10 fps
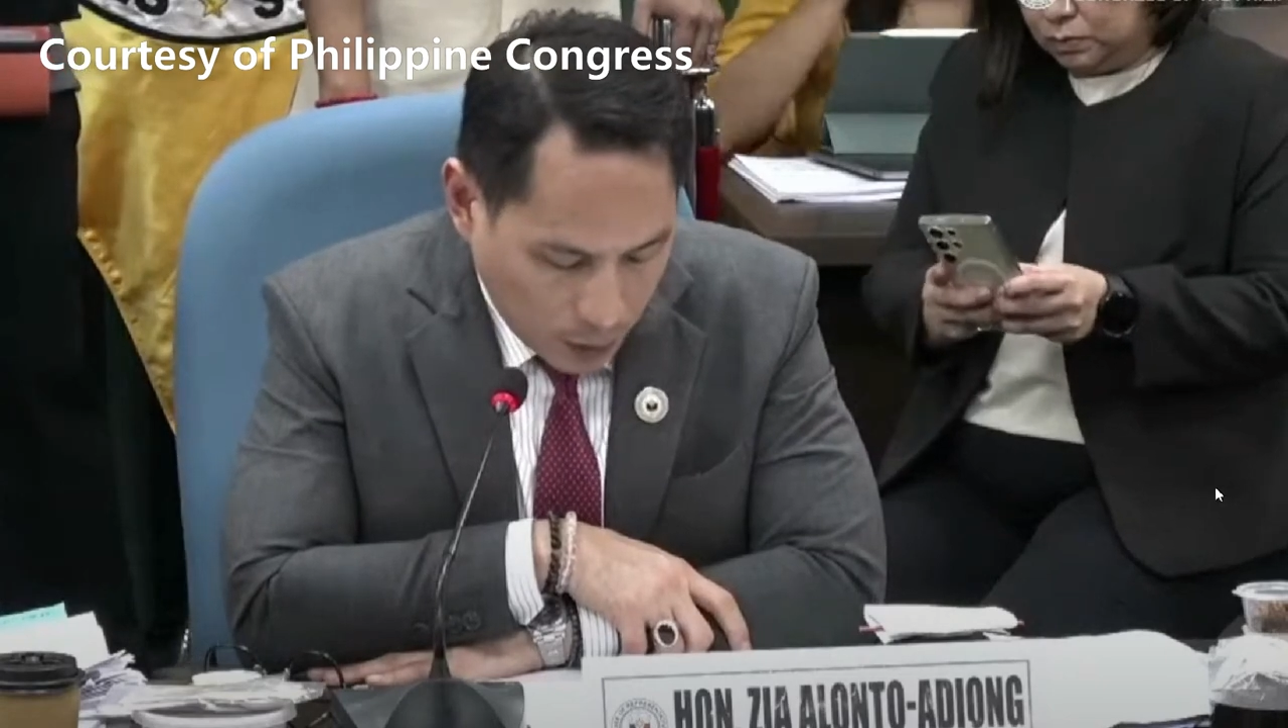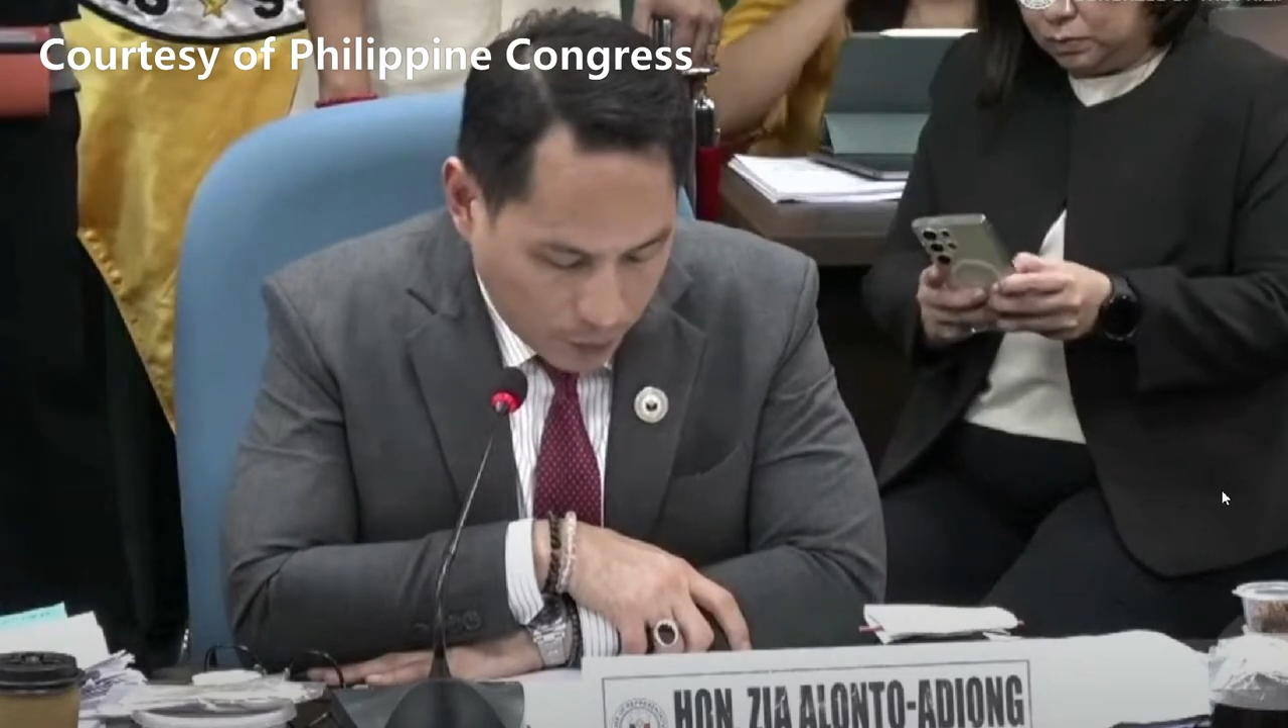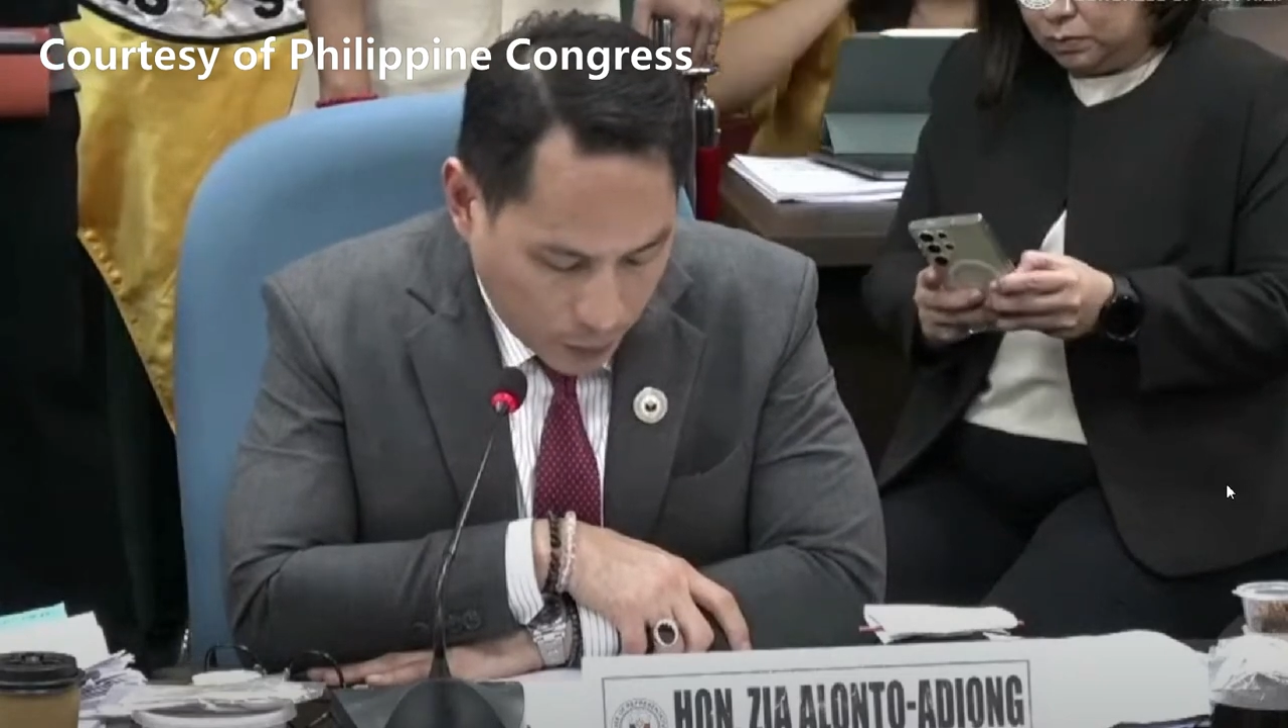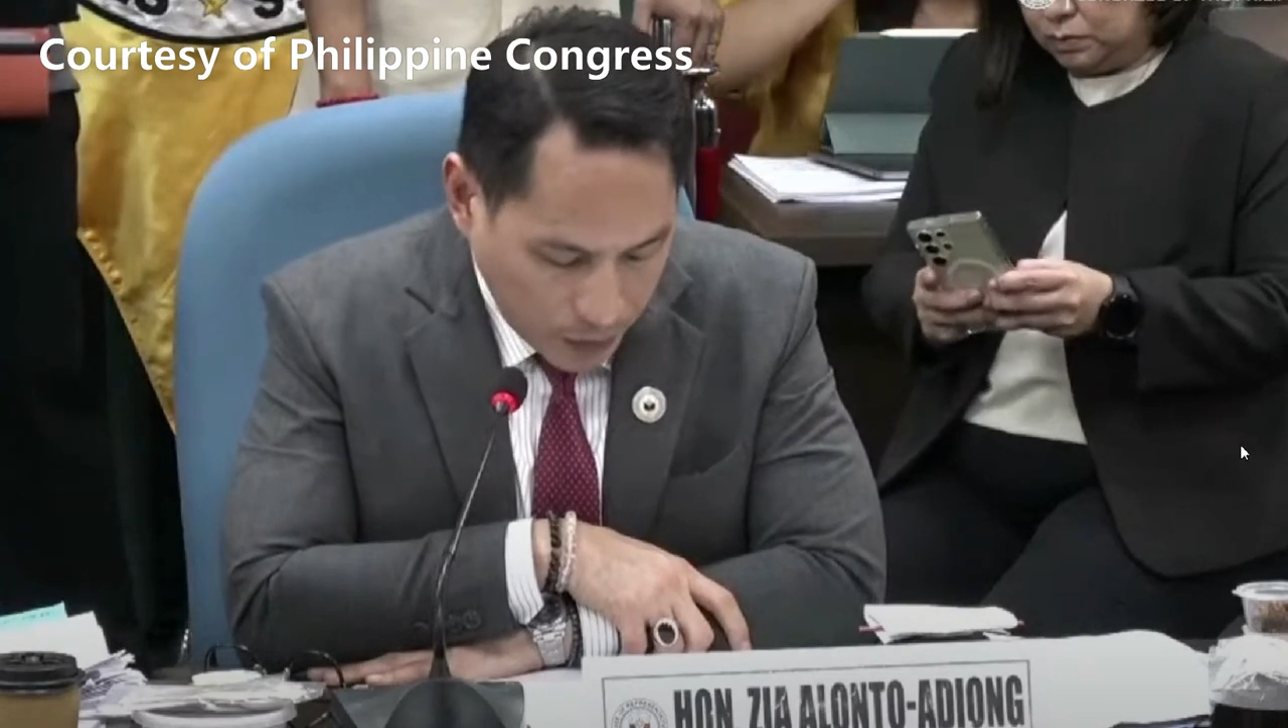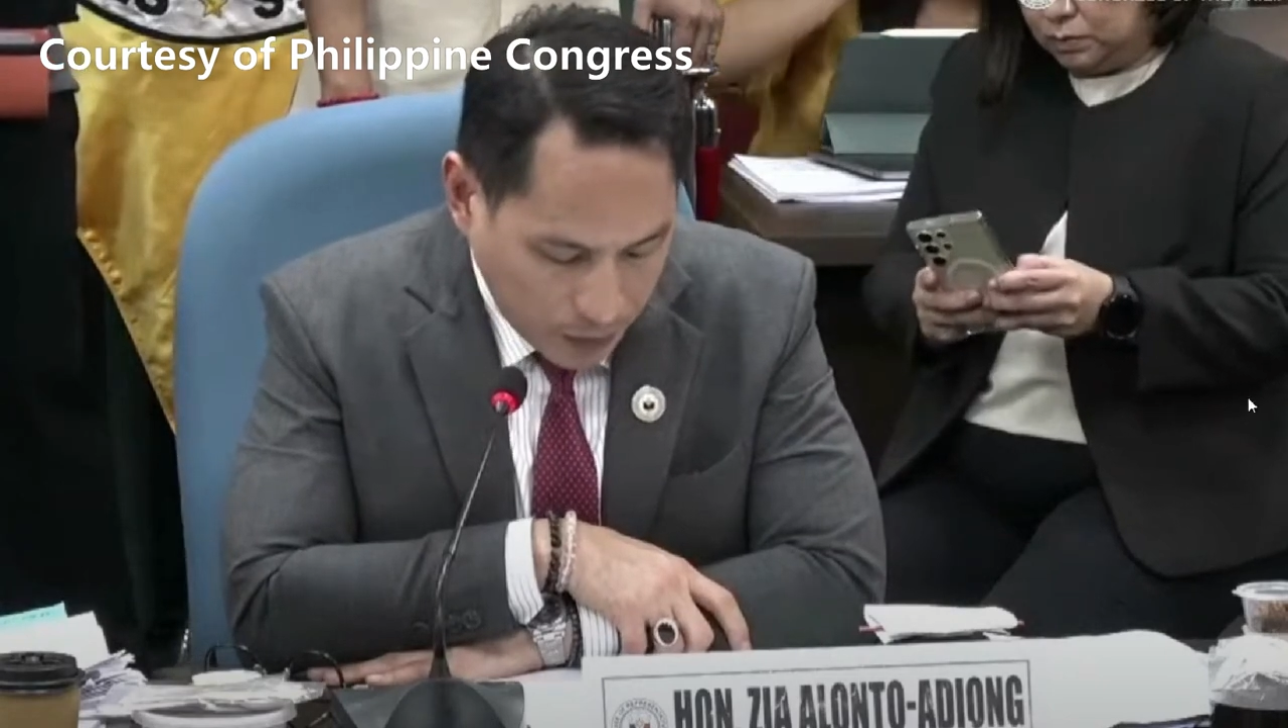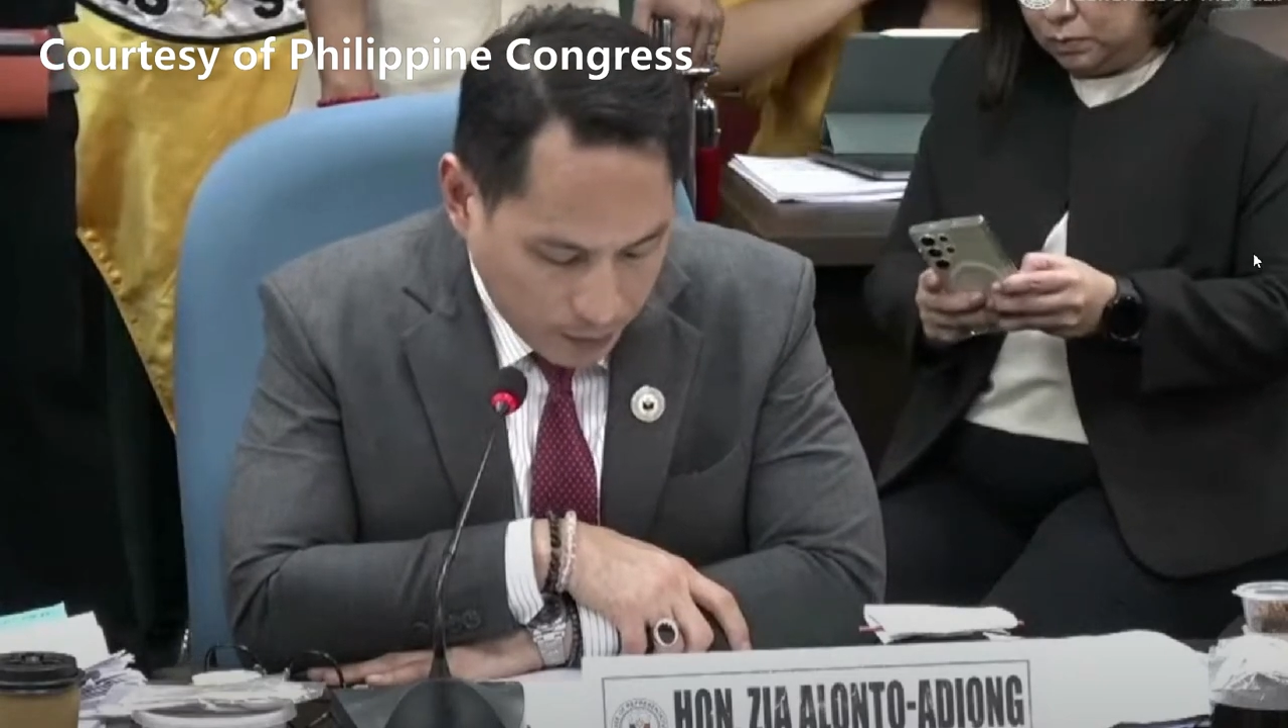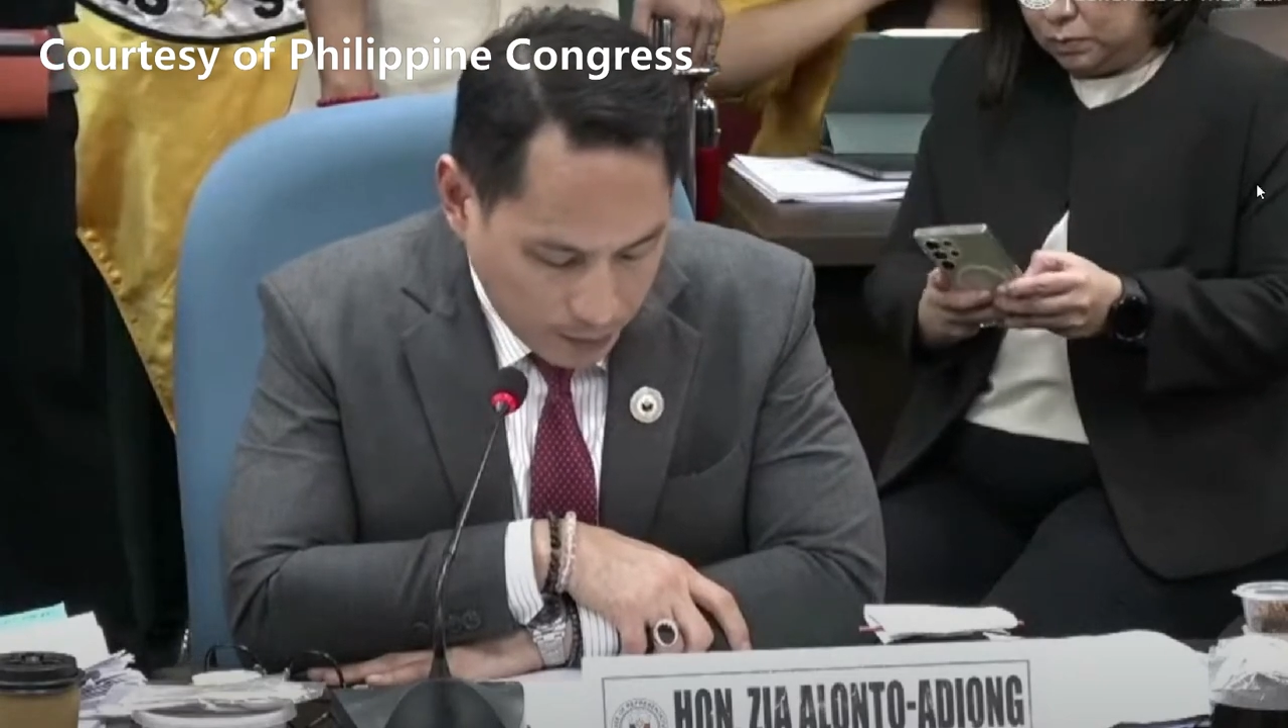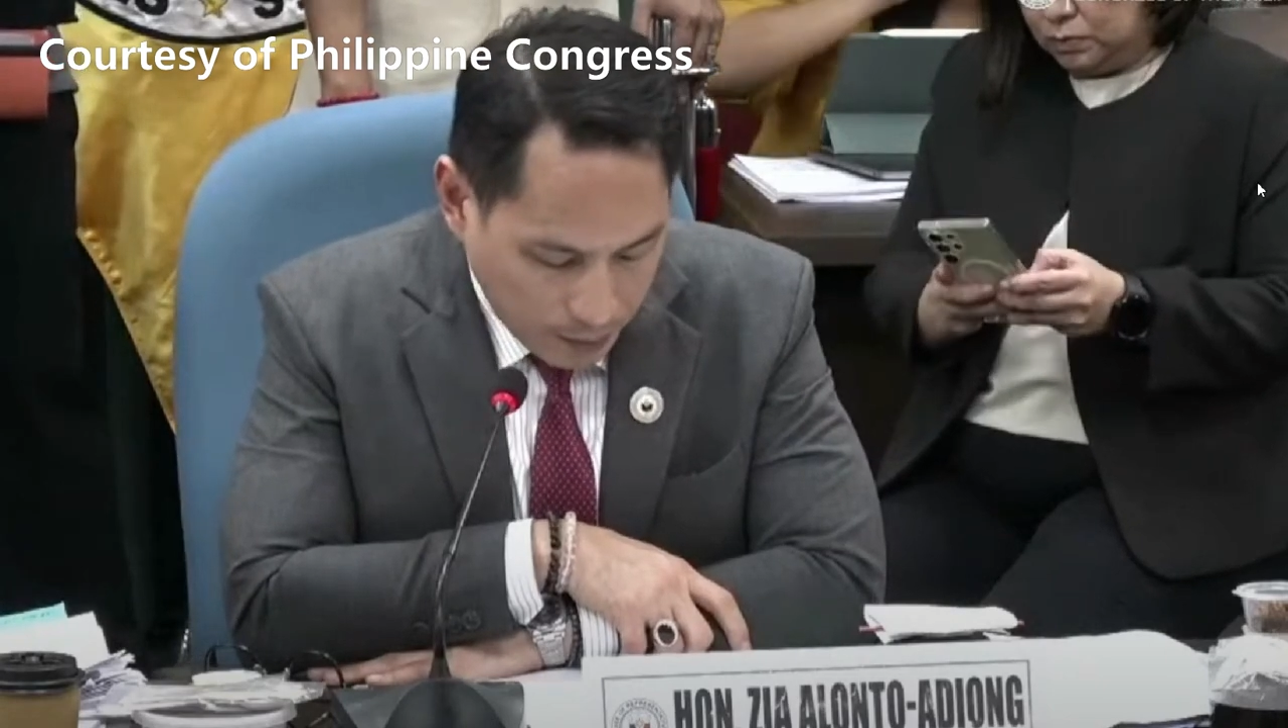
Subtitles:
Fourth,